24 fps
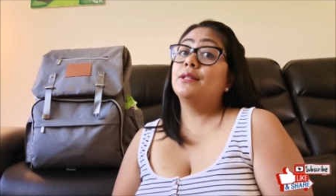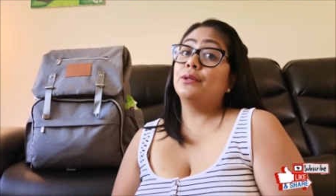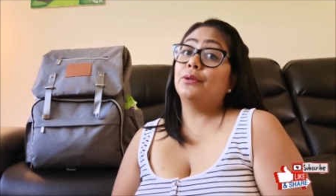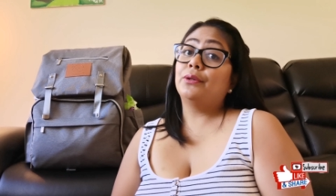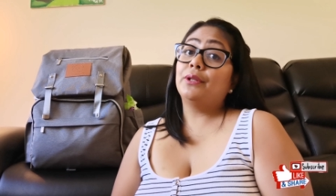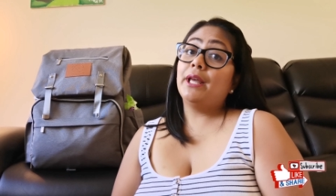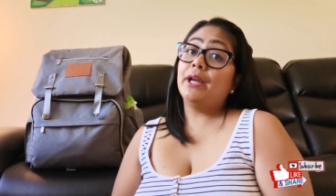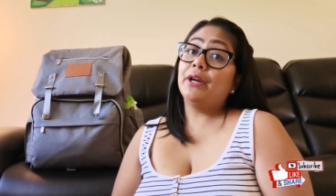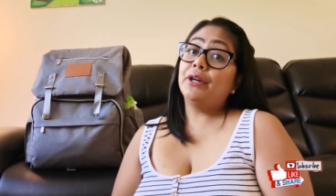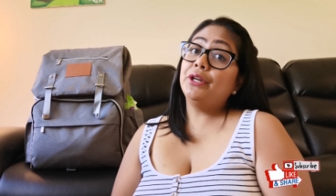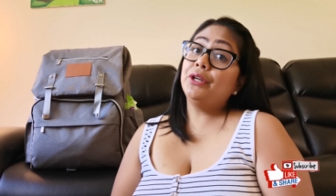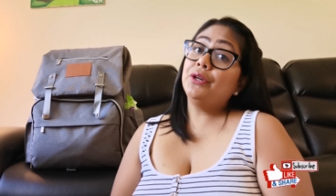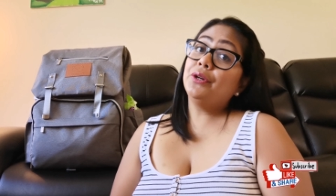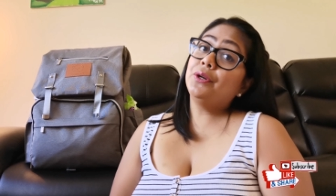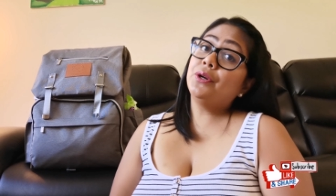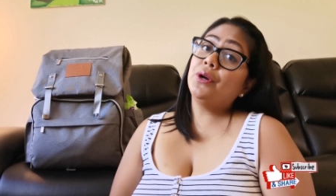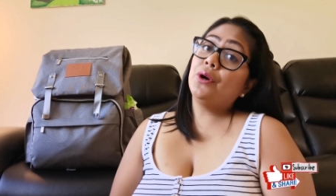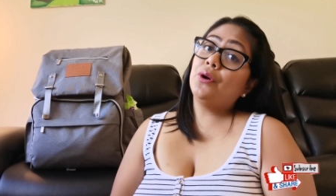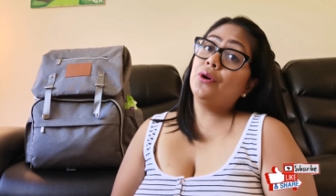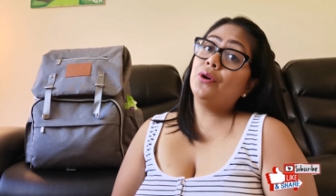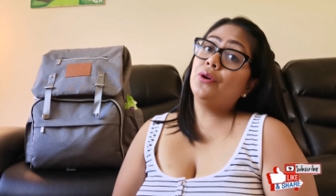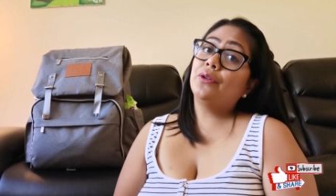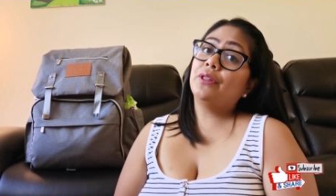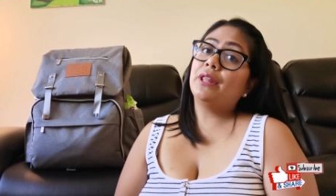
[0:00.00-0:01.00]
So there you
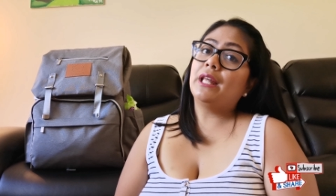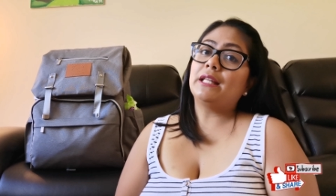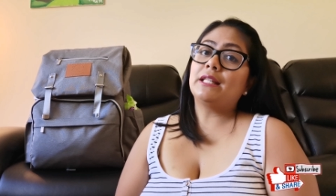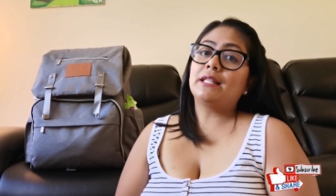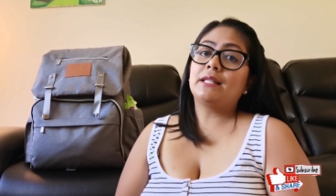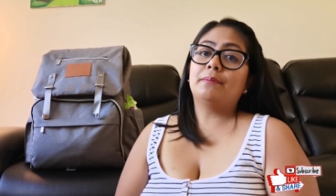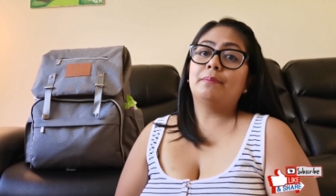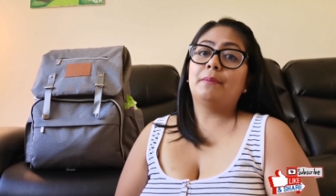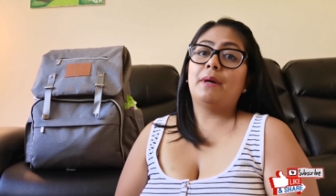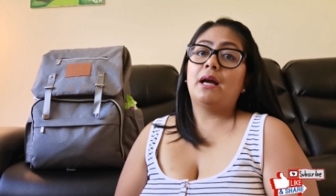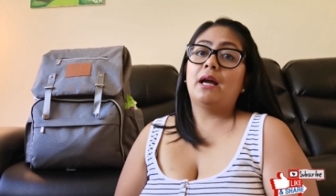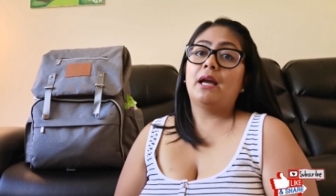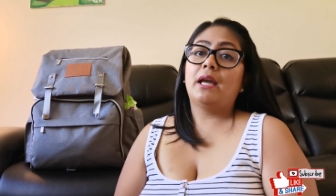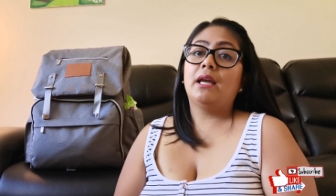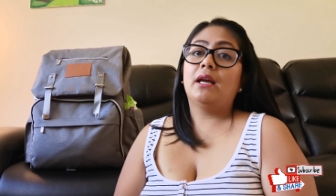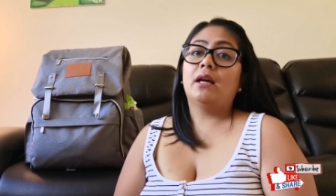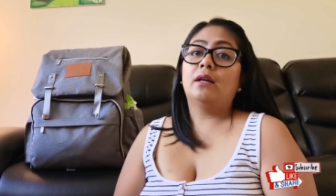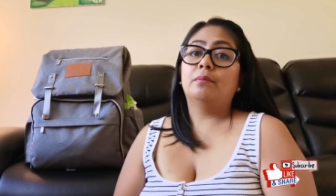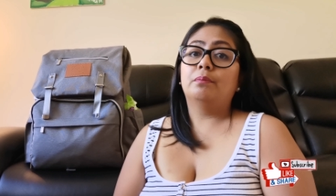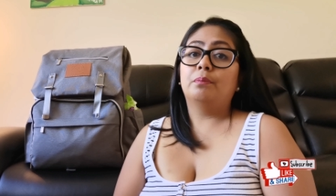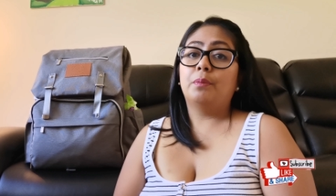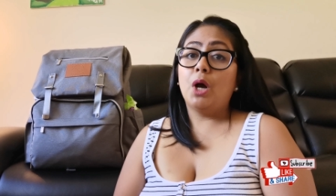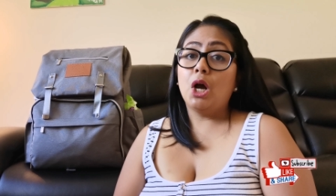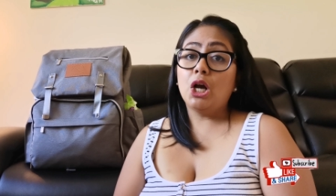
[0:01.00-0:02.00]
go, that's my
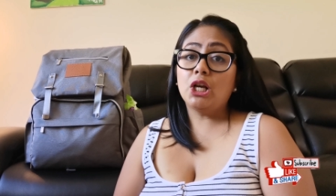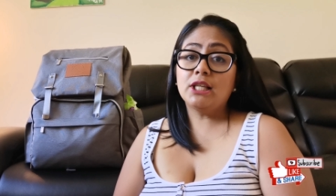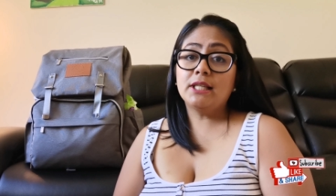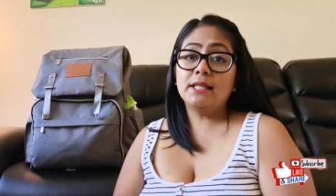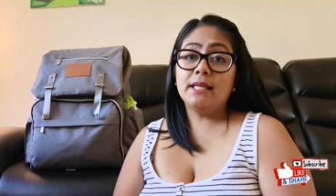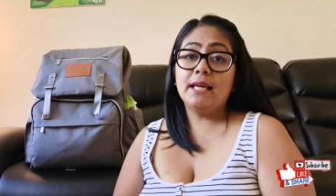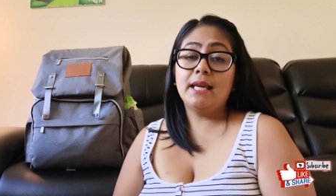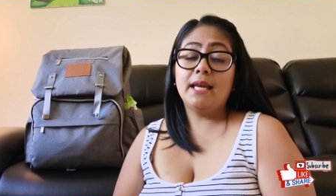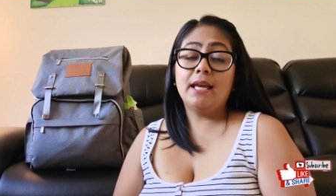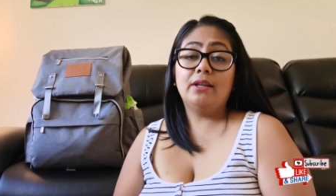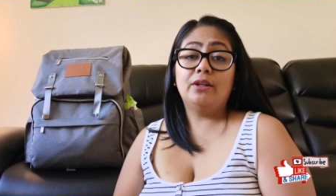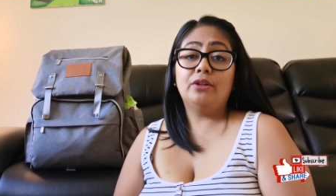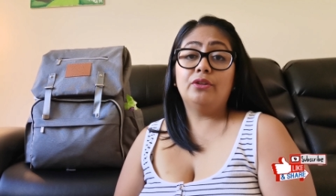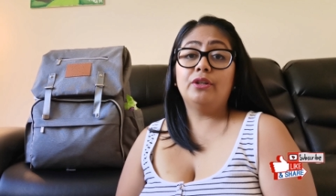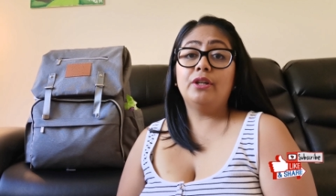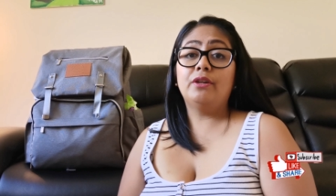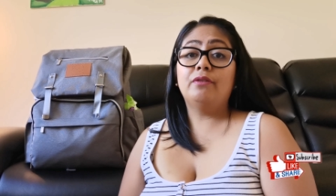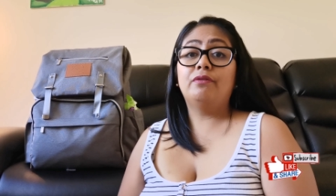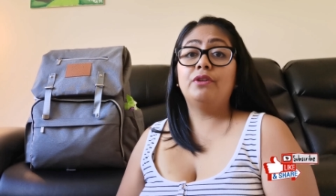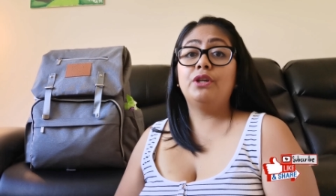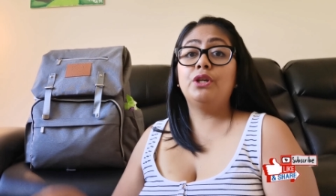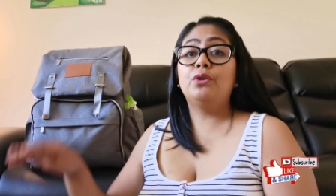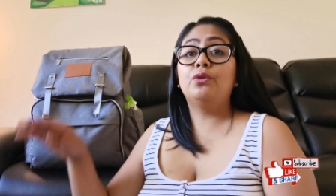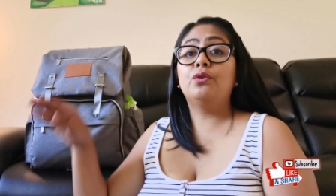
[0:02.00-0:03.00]
unboxing and
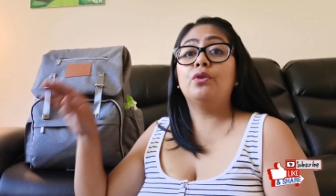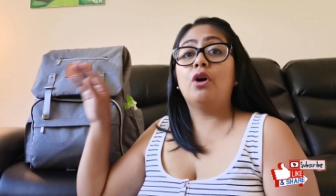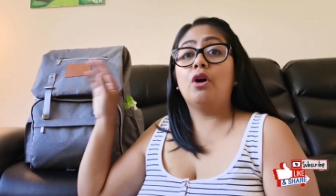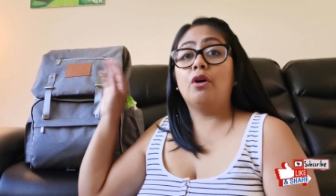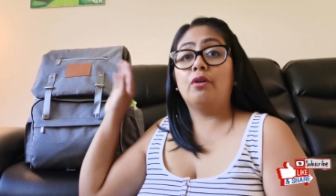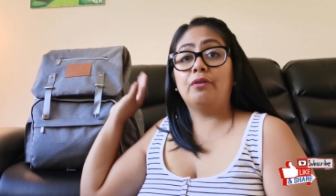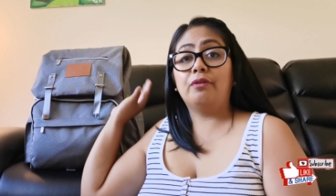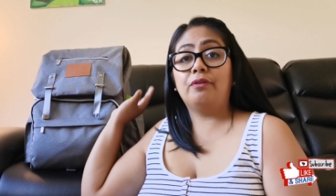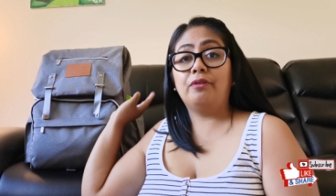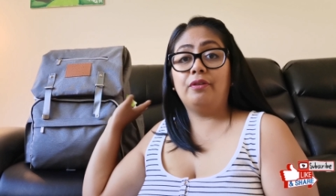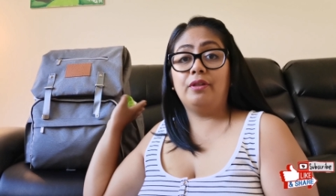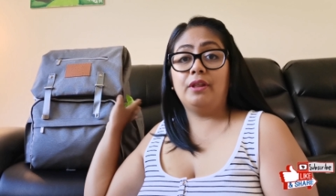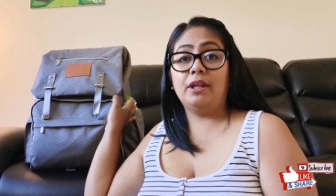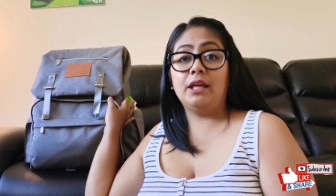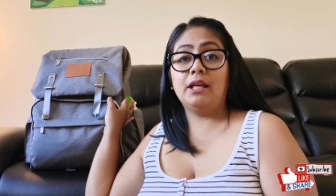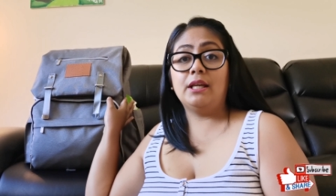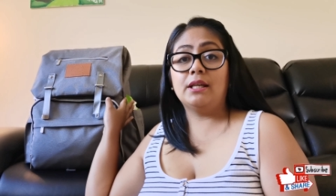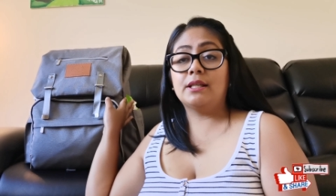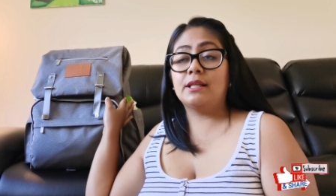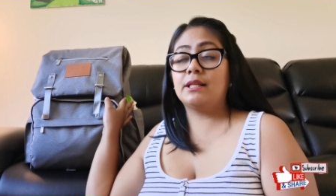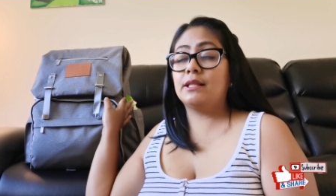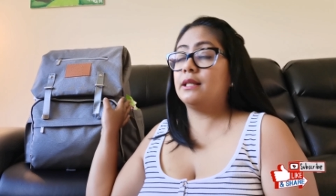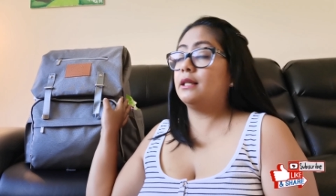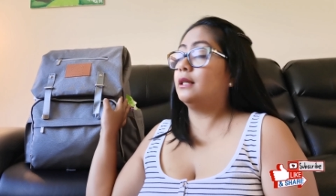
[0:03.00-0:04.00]
review of
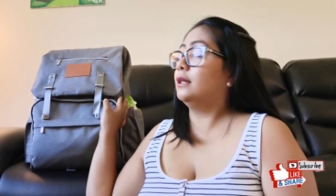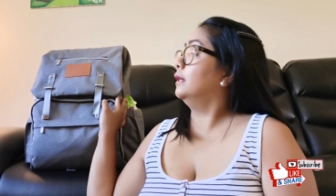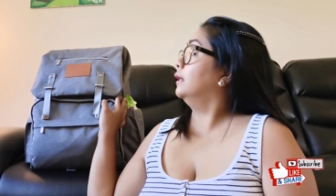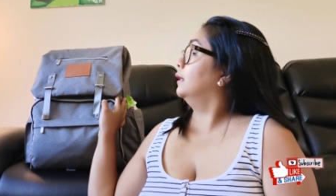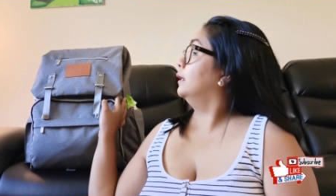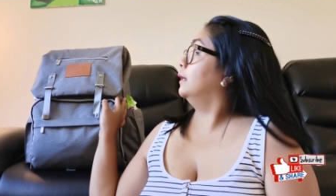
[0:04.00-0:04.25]
this